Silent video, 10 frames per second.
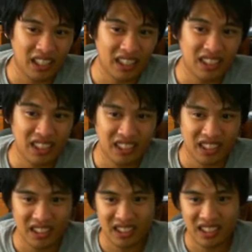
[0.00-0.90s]

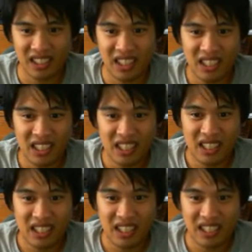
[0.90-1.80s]
decisions.
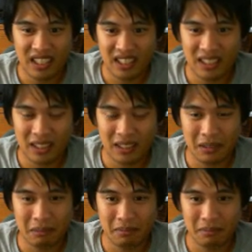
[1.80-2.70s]

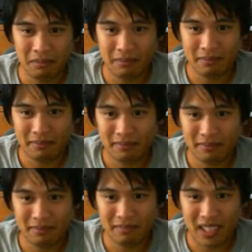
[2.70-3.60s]
And
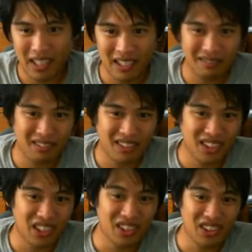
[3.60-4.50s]

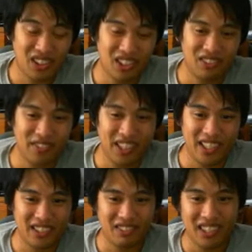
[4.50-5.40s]
those two
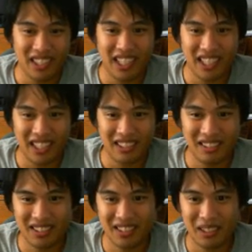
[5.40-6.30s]
fights really had
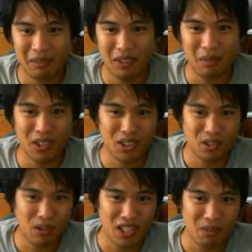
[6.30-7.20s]
some of the most
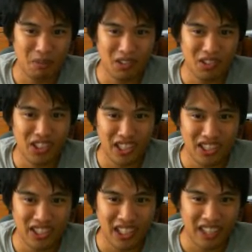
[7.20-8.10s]
questionable
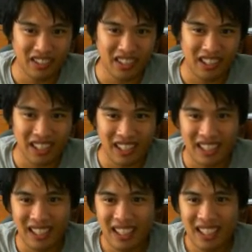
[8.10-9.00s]
judging out
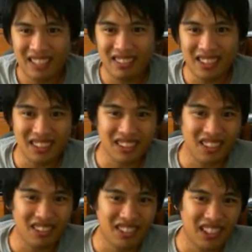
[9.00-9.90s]
there. The rest of the
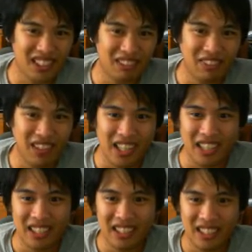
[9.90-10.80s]
card was actually
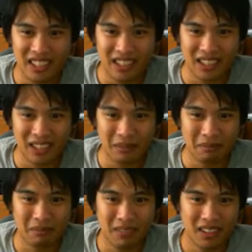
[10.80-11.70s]
fine.
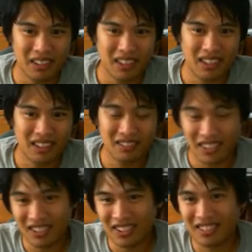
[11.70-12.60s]

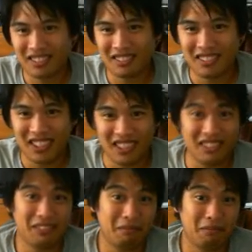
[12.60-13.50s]
There's
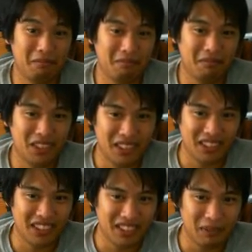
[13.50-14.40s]
some
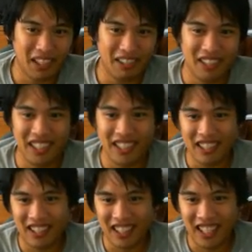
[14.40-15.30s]
irony
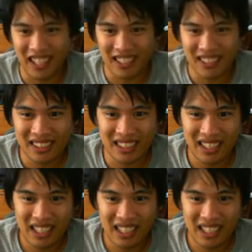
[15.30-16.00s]
there, I guess.